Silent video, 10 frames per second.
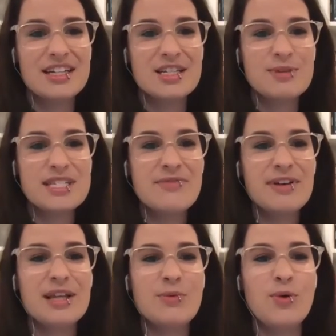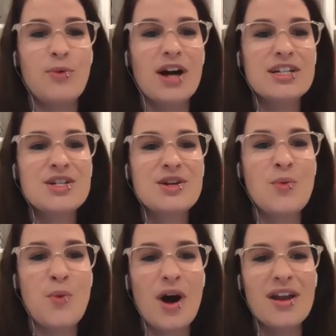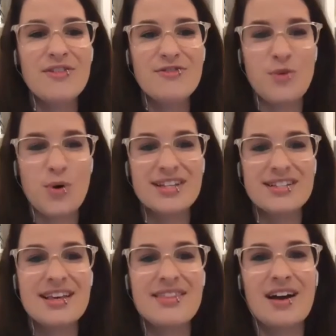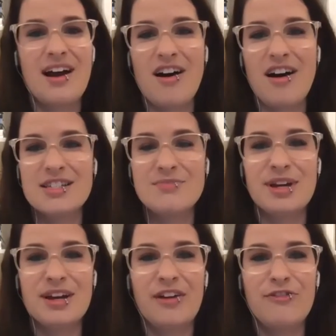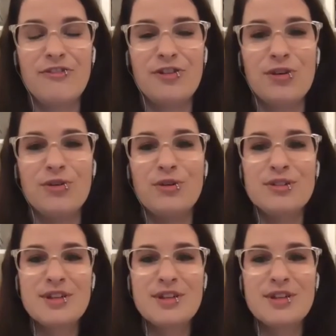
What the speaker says: And specifically, we watched One Voice in the Cosmic Fugue.